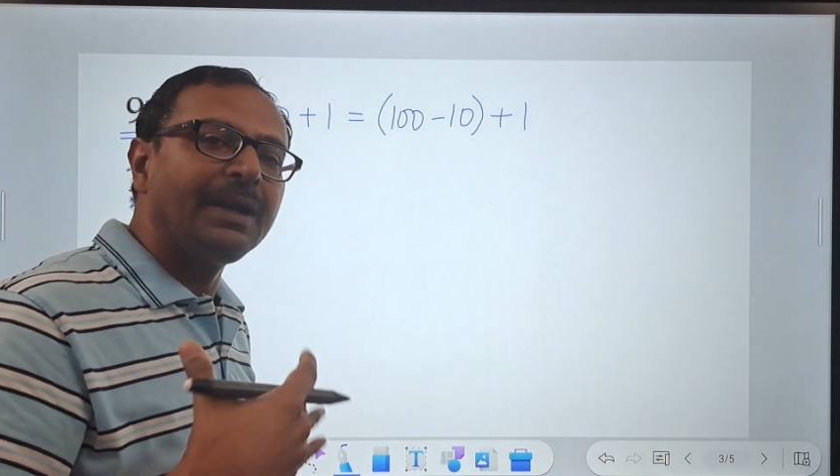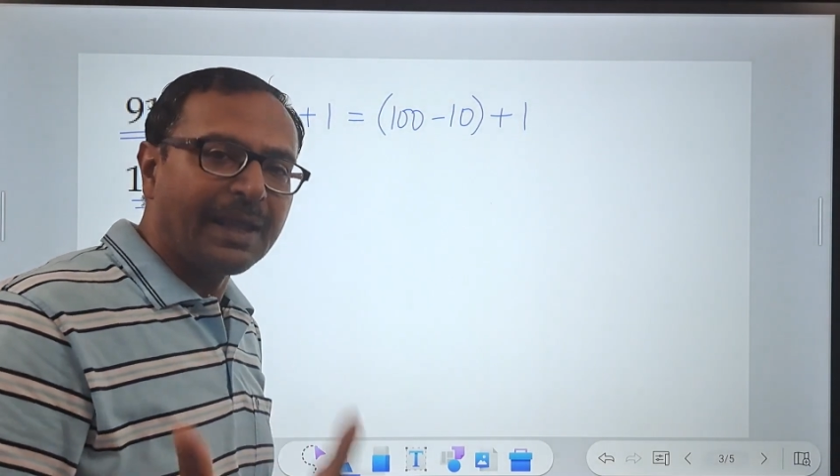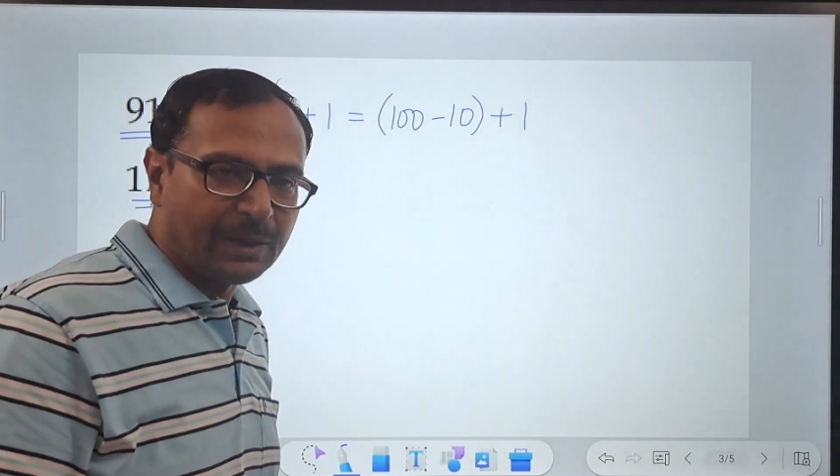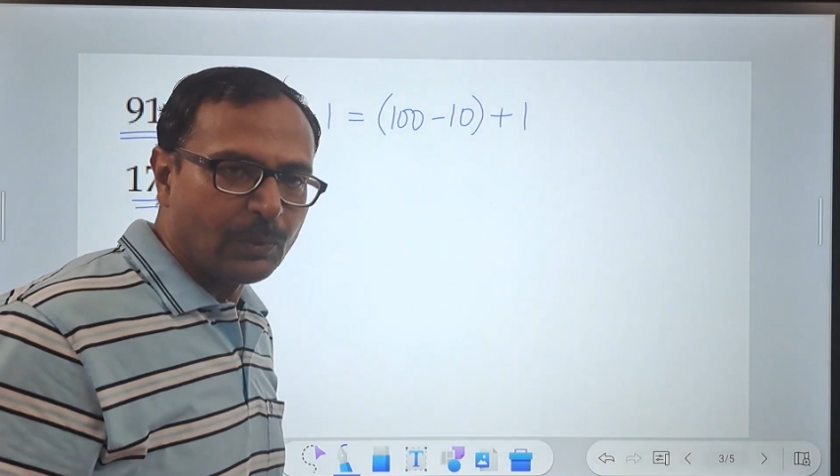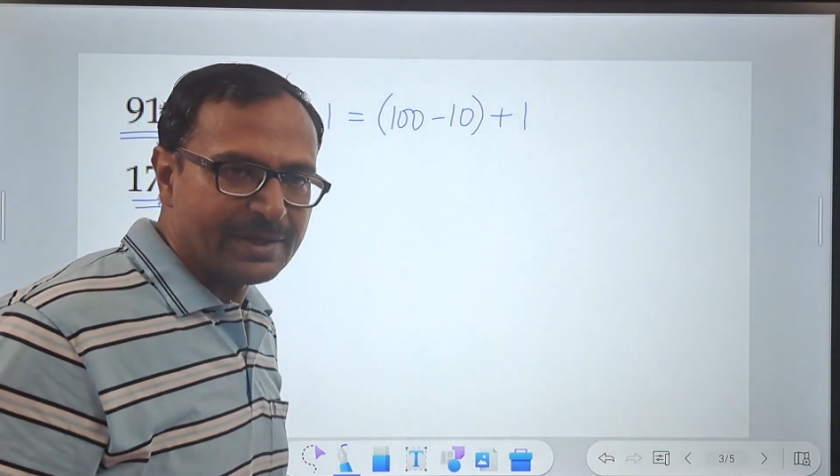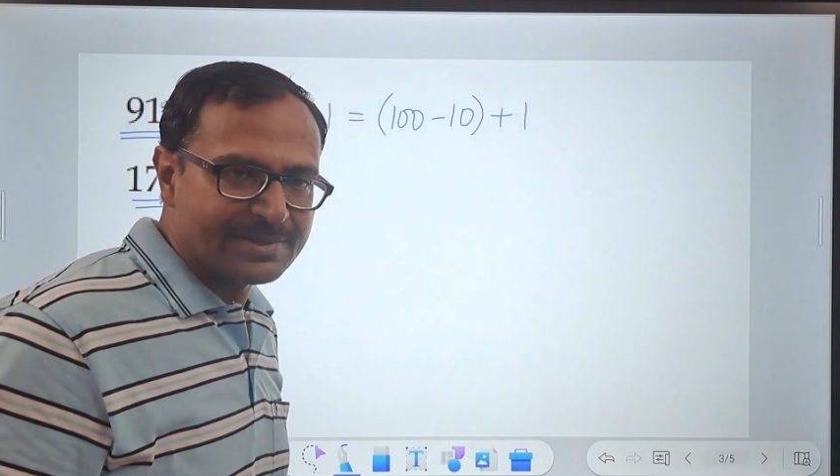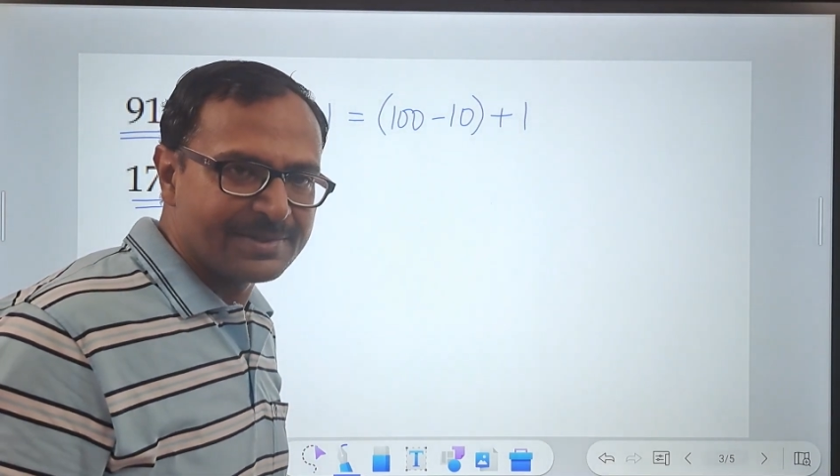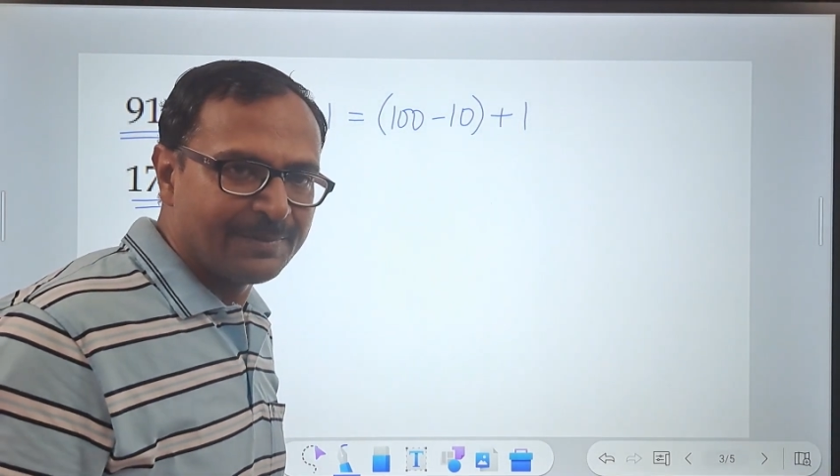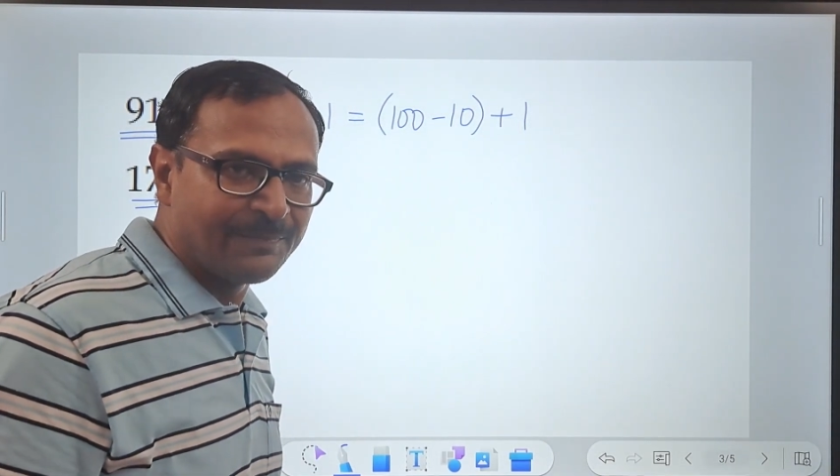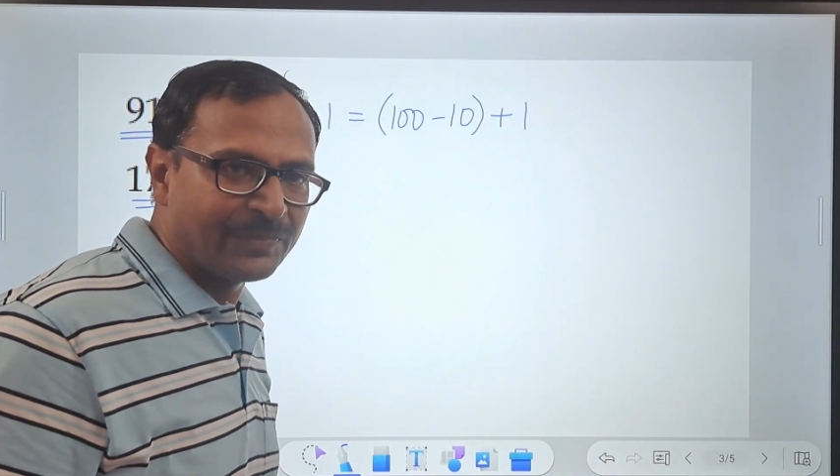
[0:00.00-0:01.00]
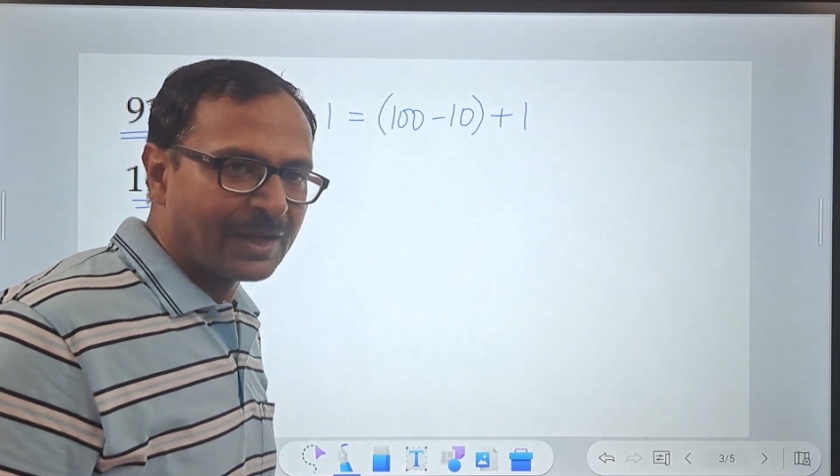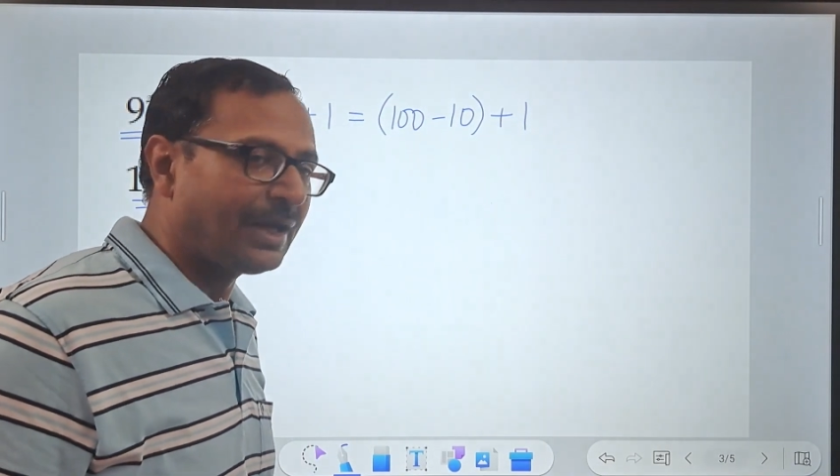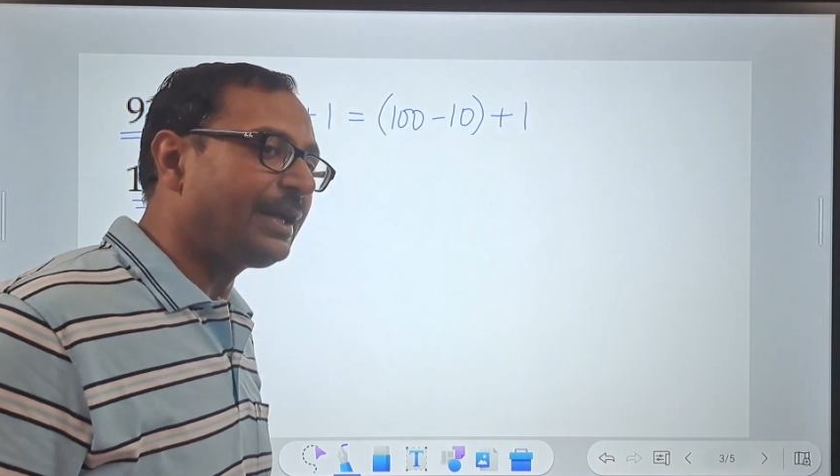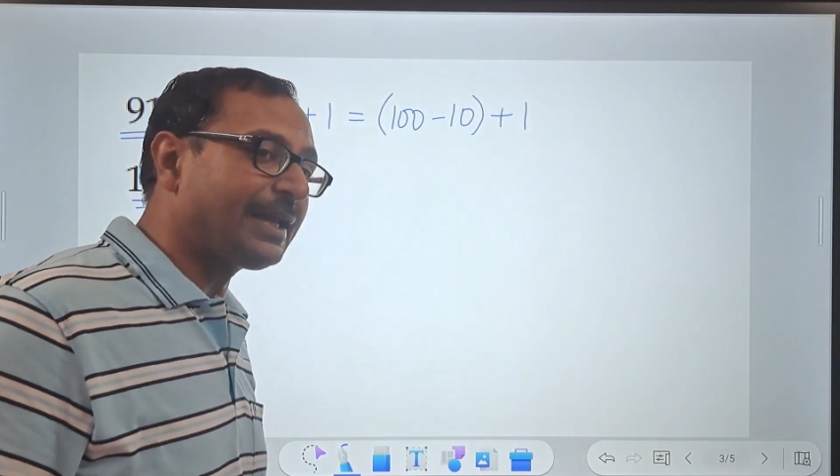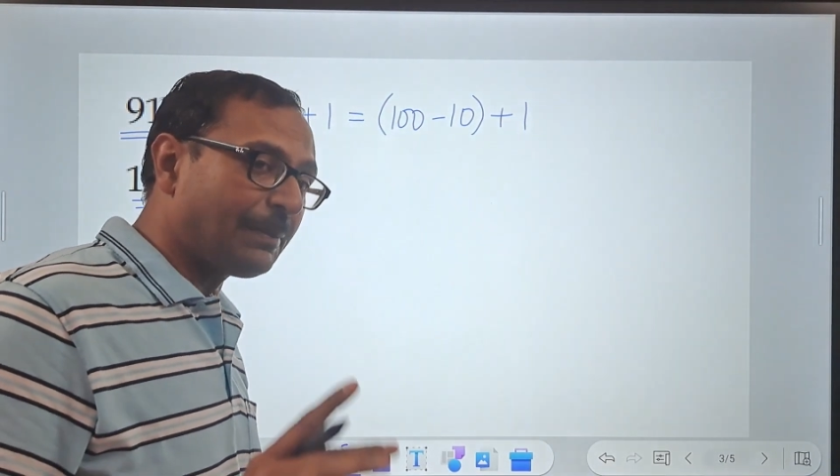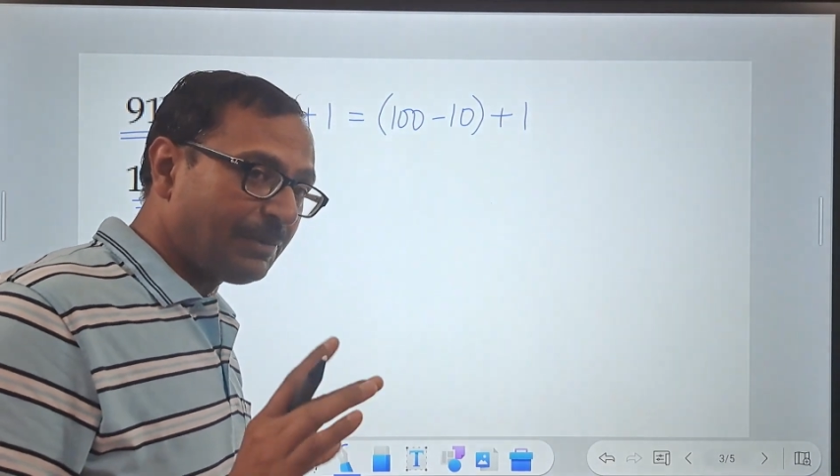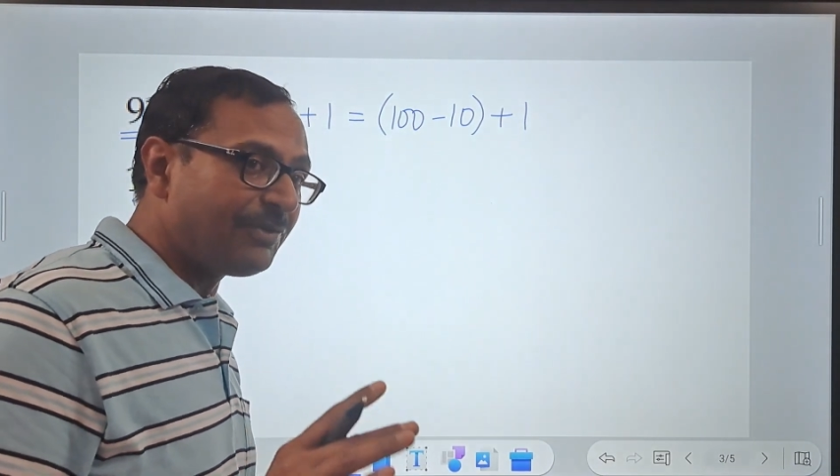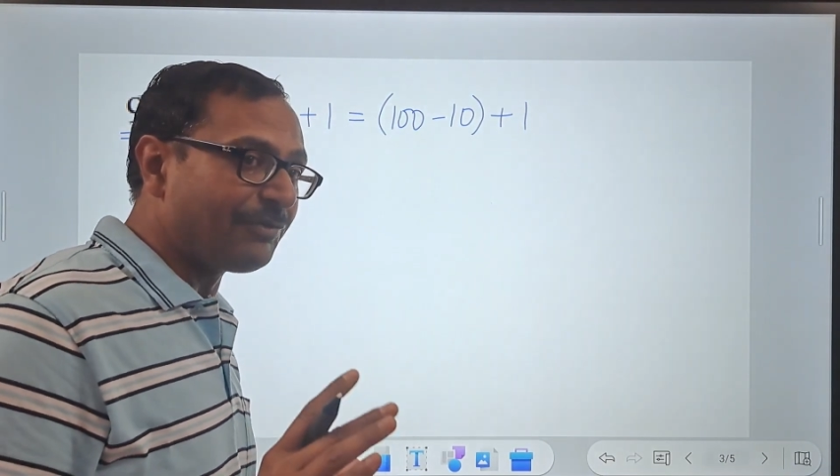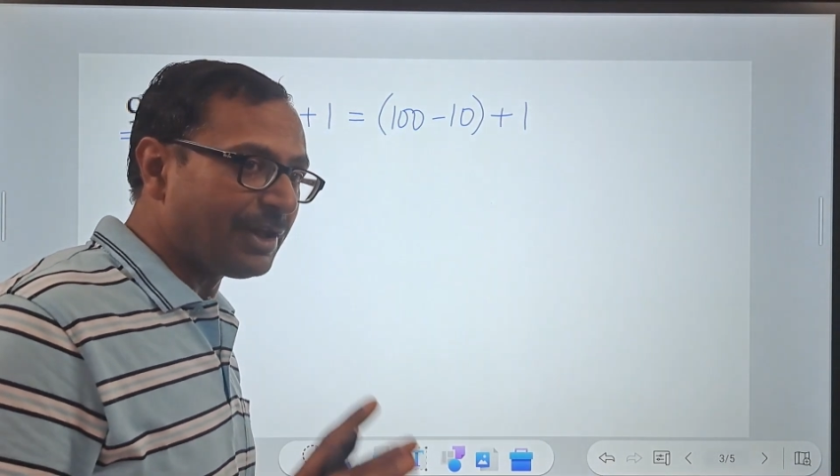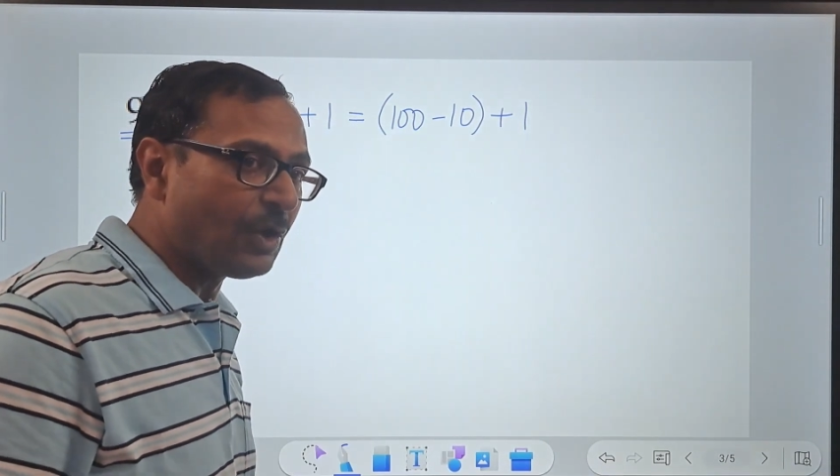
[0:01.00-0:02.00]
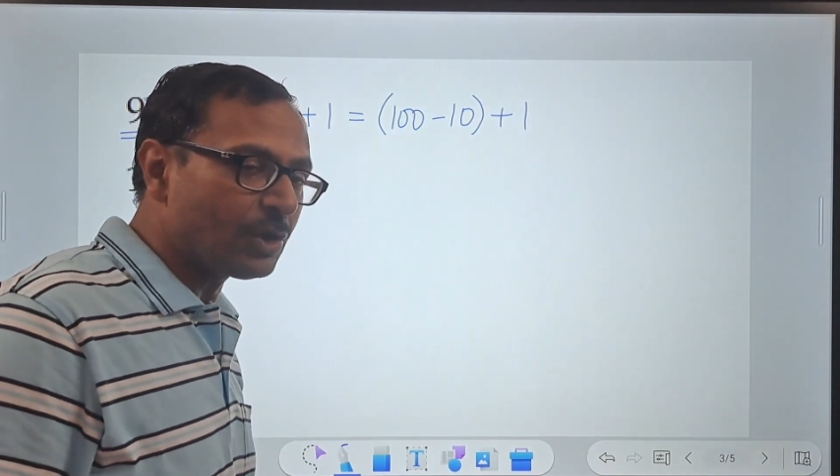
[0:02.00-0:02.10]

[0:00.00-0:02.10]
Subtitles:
likewise. It can be 50